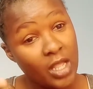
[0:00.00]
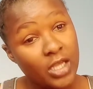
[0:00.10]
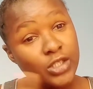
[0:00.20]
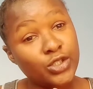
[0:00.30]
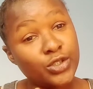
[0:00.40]

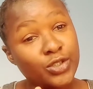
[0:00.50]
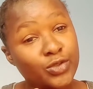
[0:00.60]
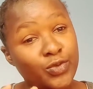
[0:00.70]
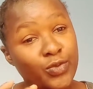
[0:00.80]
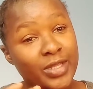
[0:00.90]
issues to
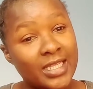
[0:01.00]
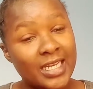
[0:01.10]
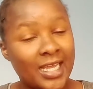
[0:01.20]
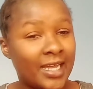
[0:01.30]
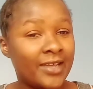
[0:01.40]
do with
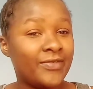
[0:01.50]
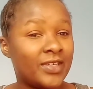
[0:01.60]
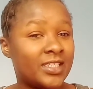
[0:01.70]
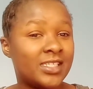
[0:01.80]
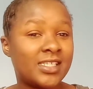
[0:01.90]
life
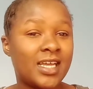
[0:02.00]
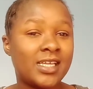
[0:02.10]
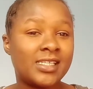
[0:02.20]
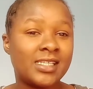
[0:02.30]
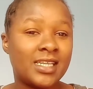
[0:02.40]
and
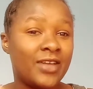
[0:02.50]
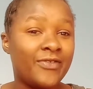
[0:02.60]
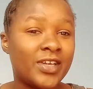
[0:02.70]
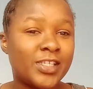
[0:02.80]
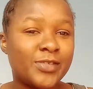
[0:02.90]
discuss
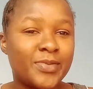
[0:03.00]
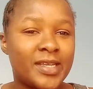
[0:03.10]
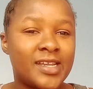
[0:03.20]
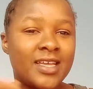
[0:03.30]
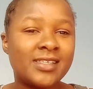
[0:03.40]
life
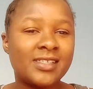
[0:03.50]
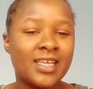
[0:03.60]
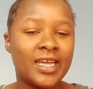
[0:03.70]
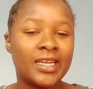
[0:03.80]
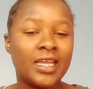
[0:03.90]
experience
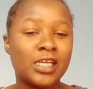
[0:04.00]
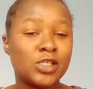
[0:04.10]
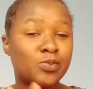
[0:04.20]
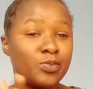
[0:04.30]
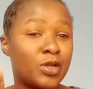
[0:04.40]
and
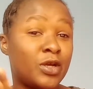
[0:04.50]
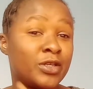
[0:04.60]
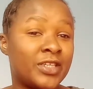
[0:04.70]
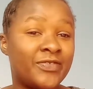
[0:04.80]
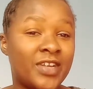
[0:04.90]
explore
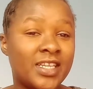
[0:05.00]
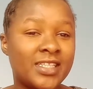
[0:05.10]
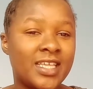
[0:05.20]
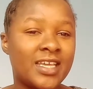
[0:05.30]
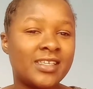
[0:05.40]
different
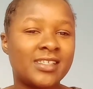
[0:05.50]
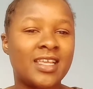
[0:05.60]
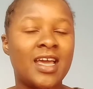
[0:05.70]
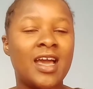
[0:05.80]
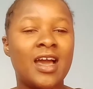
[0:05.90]
things.
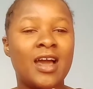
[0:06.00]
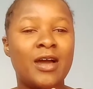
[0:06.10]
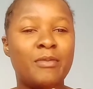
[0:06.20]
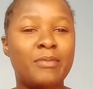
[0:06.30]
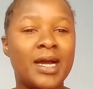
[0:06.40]

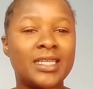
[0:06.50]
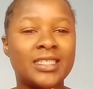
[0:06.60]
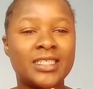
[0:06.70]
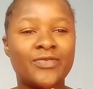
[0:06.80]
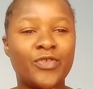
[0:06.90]

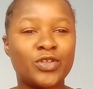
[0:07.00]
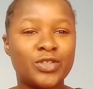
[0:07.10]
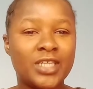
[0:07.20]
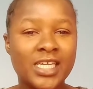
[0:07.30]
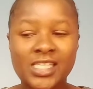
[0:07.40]
But for
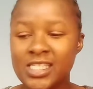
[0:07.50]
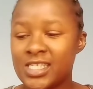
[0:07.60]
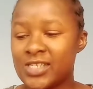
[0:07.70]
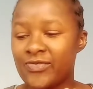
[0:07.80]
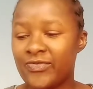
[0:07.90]

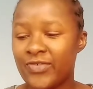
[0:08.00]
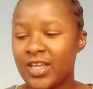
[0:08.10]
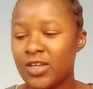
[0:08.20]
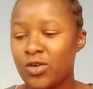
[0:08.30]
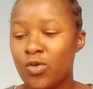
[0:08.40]
today's
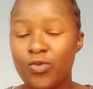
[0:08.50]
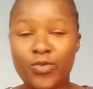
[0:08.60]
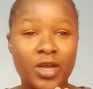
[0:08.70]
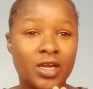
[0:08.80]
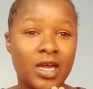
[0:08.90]
video,
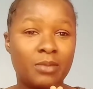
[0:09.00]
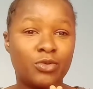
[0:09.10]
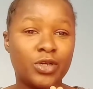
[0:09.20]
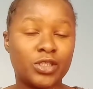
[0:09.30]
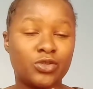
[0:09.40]
I'm
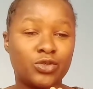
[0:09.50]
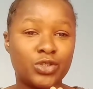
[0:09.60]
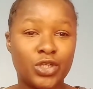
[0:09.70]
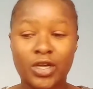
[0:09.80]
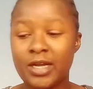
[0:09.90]
going to
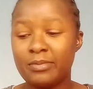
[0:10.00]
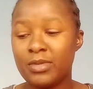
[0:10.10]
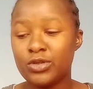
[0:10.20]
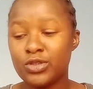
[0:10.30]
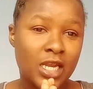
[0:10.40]
talk
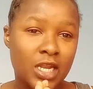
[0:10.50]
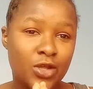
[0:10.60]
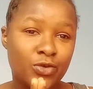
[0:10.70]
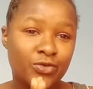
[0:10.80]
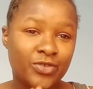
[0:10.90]
about
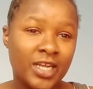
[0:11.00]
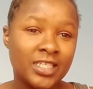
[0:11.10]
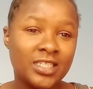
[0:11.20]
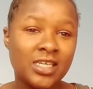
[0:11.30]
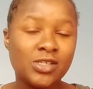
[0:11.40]
new
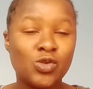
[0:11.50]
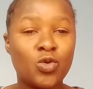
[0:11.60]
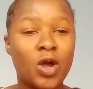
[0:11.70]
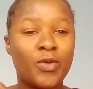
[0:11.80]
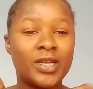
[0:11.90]
writers who
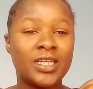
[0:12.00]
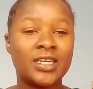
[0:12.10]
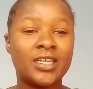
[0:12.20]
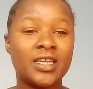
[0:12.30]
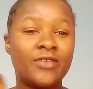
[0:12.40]
are
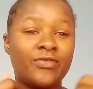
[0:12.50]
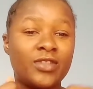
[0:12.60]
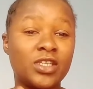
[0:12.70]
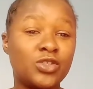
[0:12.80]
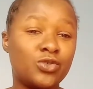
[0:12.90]
wondering if
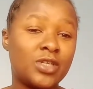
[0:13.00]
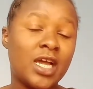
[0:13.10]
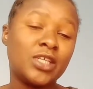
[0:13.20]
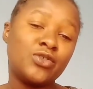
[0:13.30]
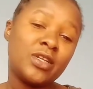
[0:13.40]
they should
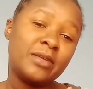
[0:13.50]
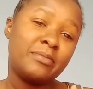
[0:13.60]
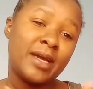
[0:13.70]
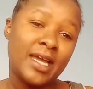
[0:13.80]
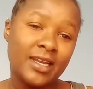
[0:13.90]
actually
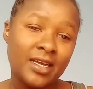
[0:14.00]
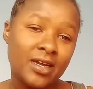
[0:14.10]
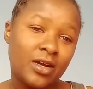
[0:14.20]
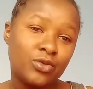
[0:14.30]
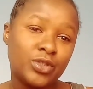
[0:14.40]
buy an
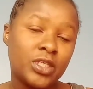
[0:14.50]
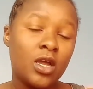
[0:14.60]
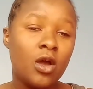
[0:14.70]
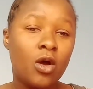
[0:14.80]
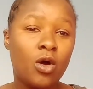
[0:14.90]
account
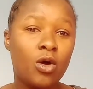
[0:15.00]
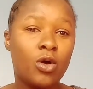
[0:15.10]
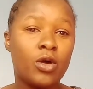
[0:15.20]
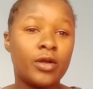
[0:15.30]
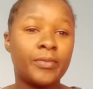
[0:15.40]

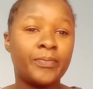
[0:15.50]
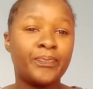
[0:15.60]
or